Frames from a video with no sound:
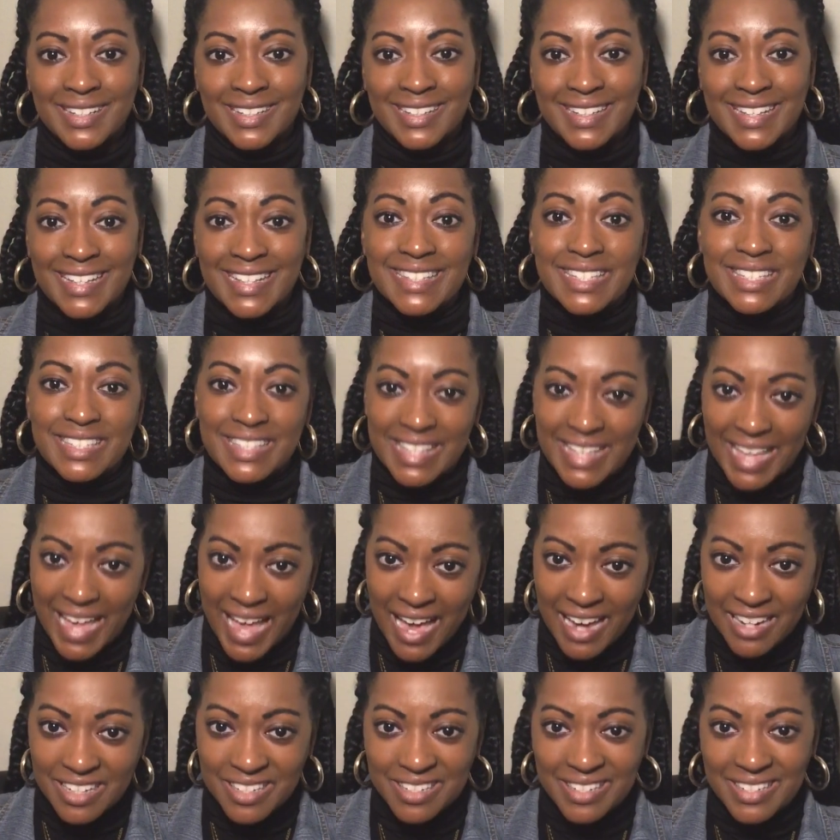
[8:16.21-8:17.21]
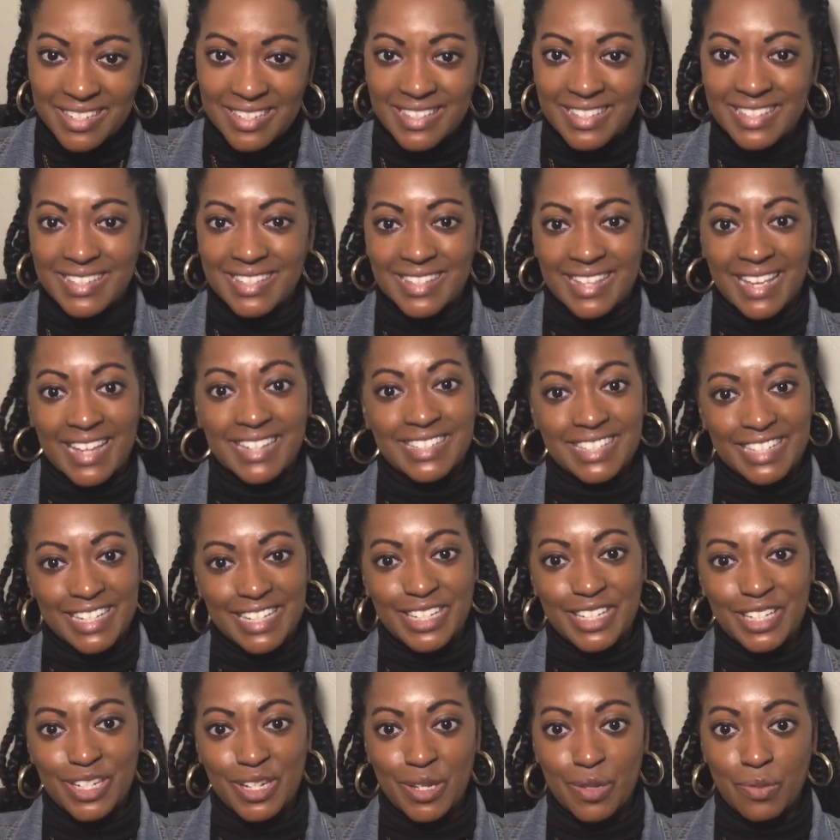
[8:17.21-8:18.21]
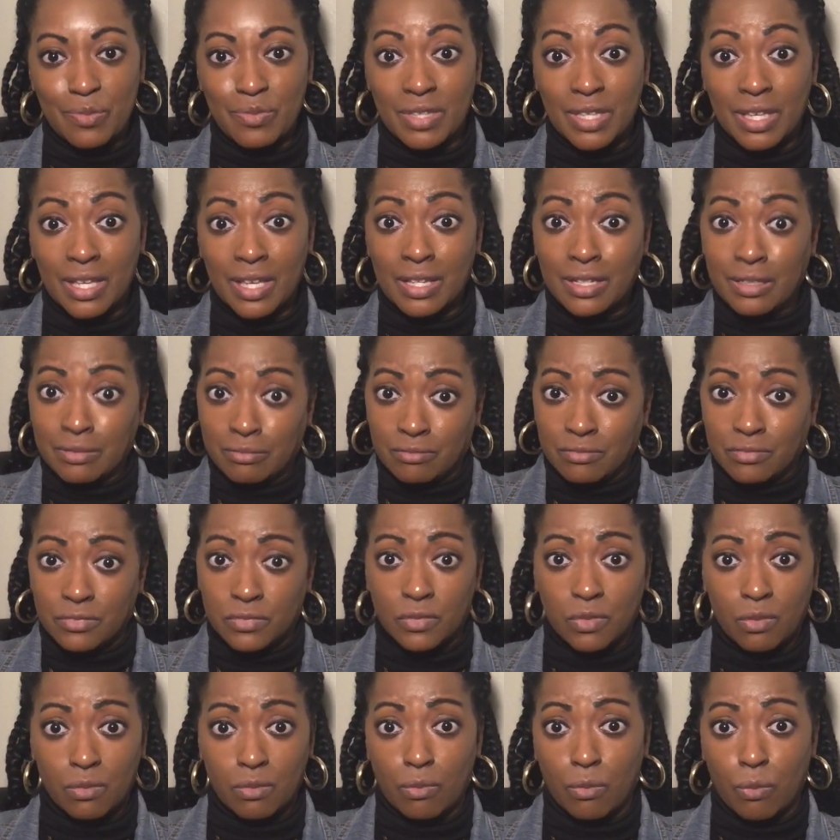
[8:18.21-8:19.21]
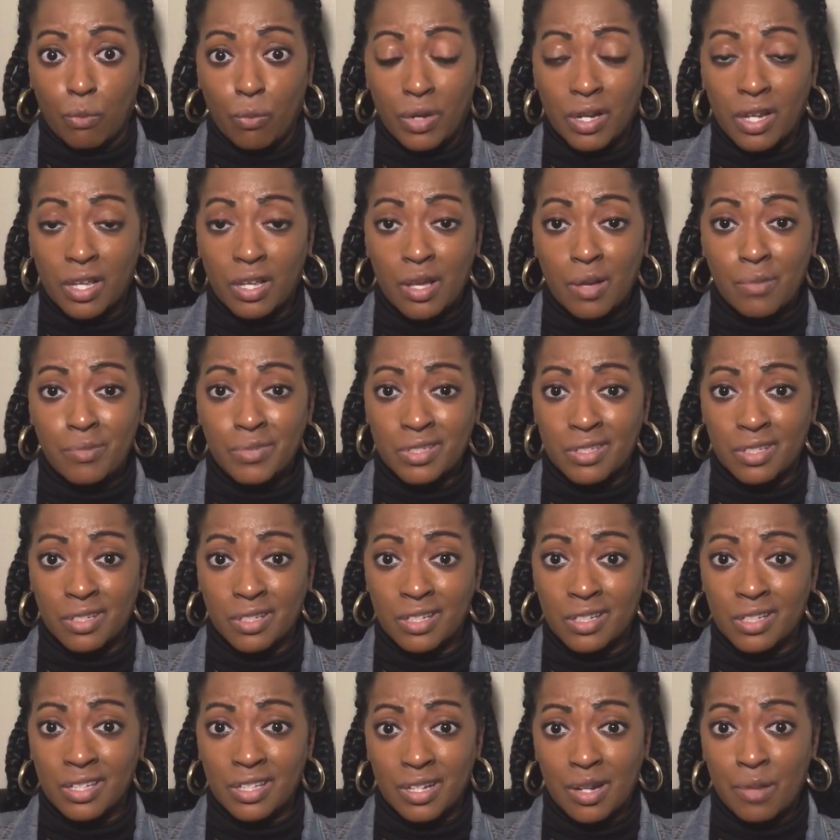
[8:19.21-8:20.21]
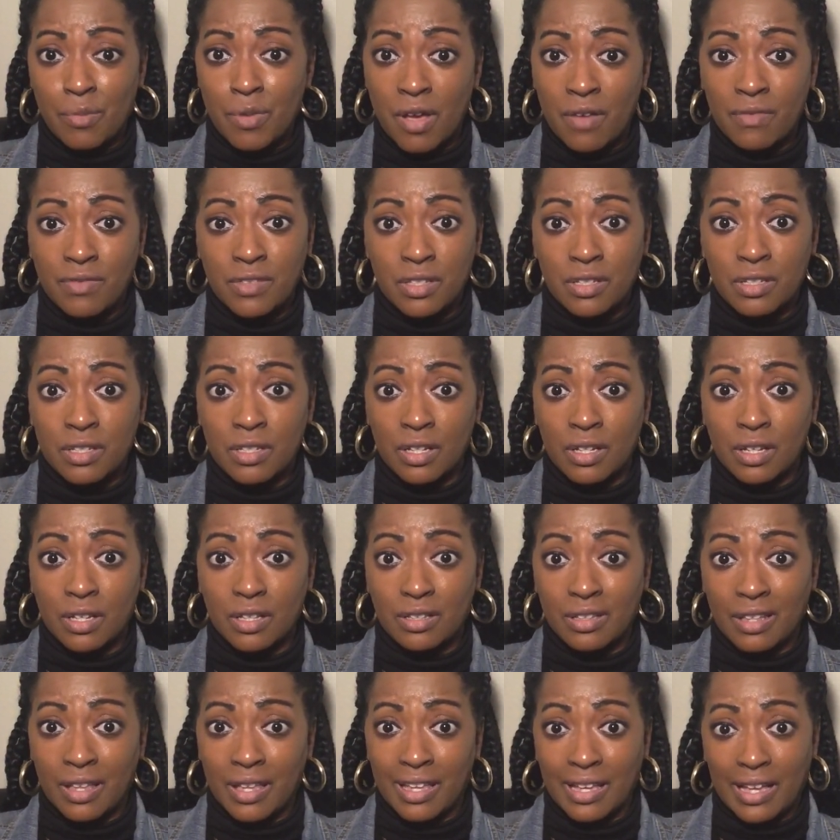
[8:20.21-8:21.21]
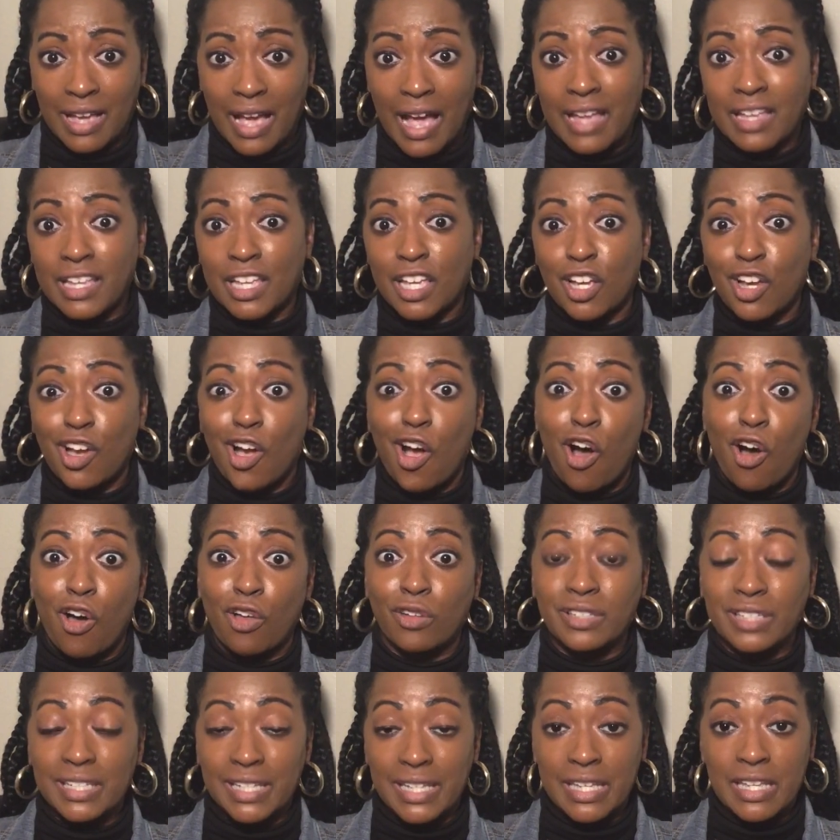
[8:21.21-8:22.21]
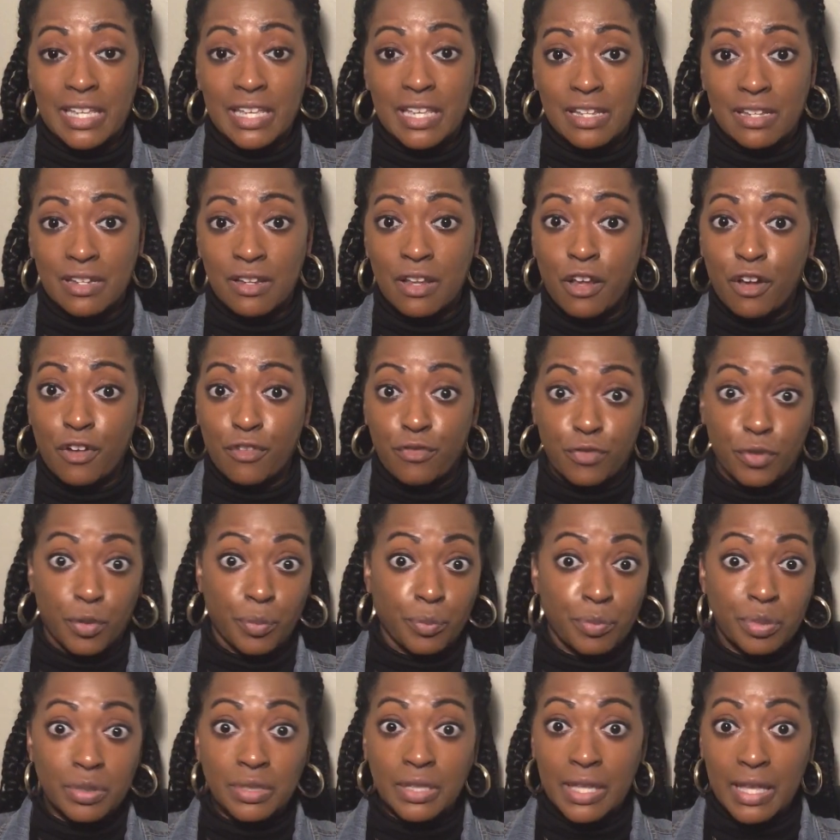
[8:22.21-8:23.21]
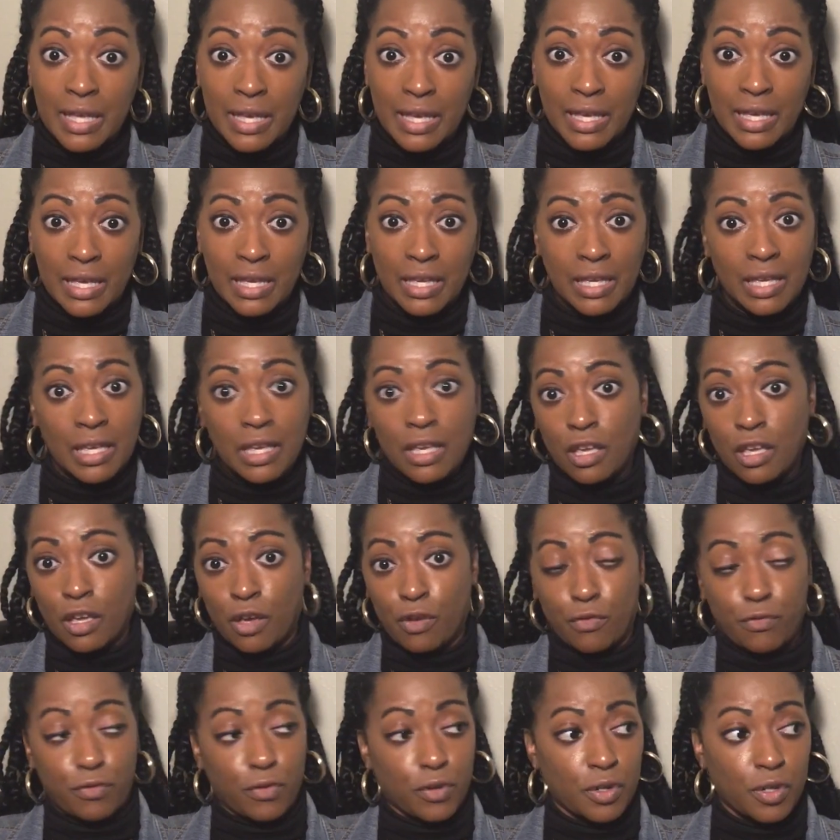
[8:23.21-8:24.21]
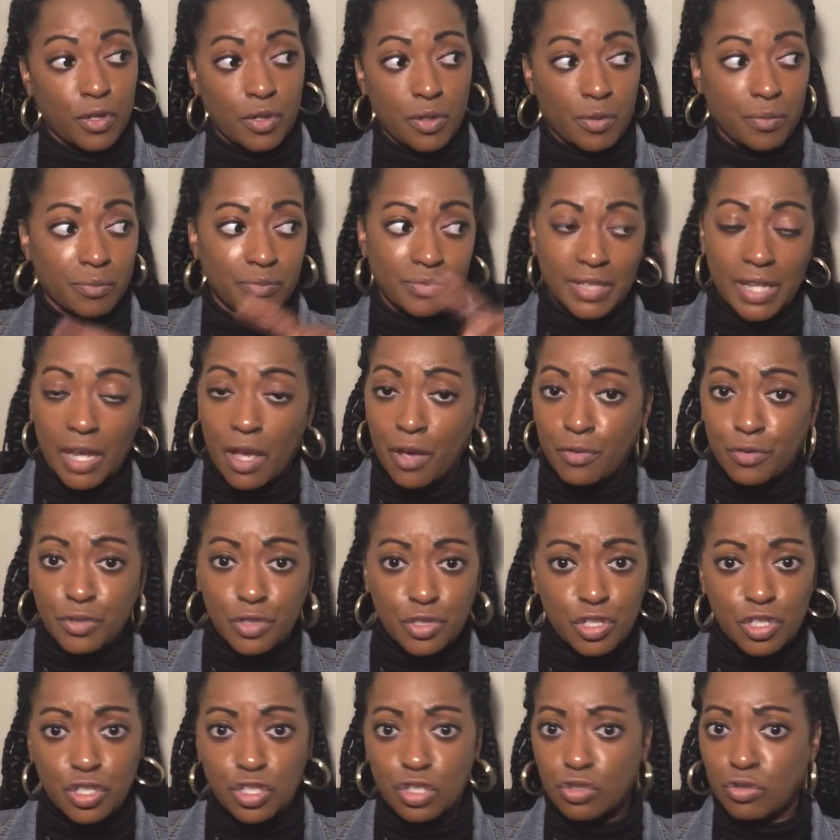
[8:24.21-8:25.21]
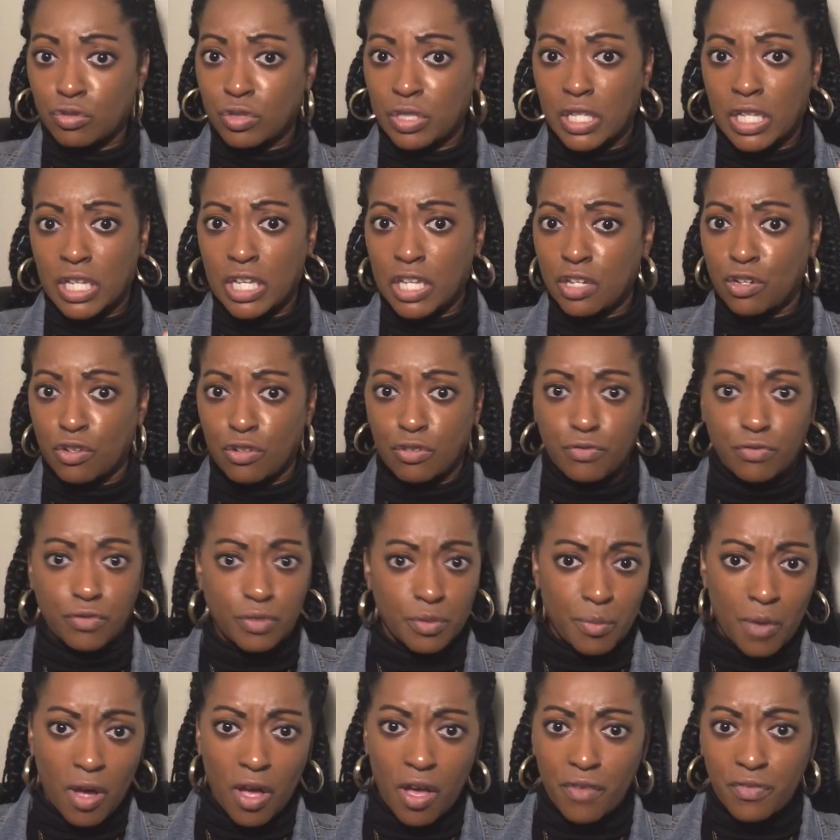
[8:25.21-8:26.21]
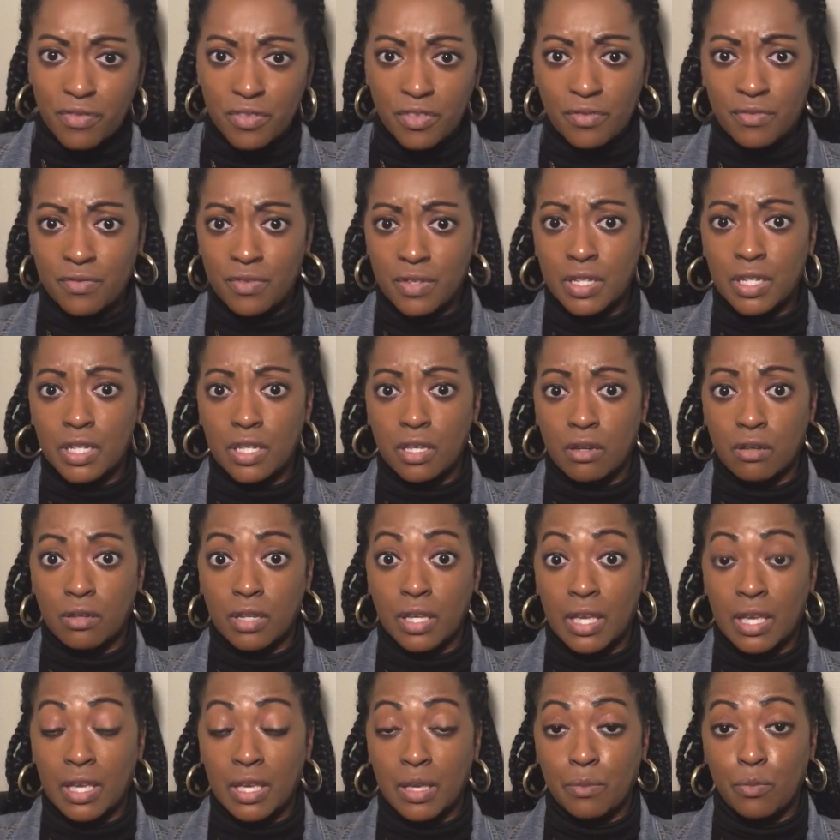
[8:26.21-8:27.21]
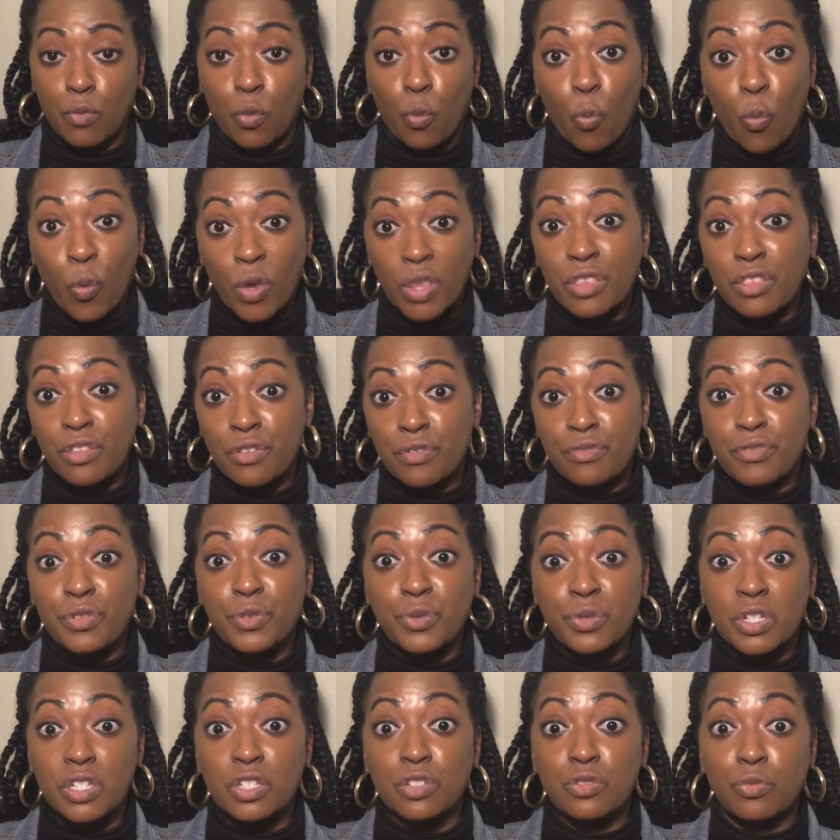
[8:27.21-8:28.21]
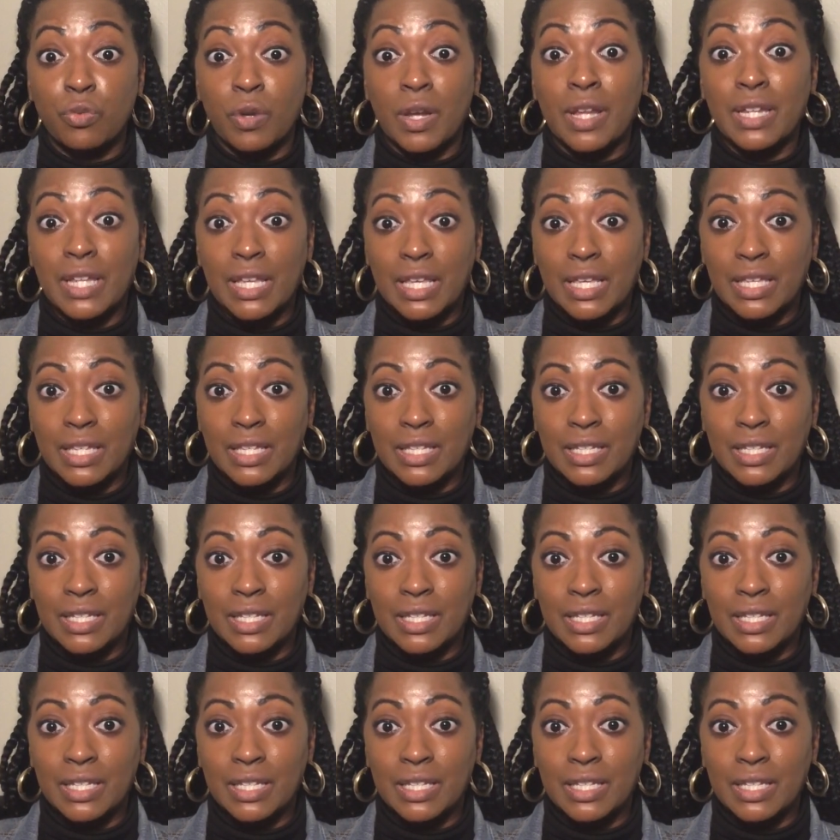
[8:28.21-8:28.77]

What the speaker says: It's the actions that teach him that when it comes to cooking, I'm off the hook. Like, I get called in from play, from down the street, or from off the video game when the food is ready.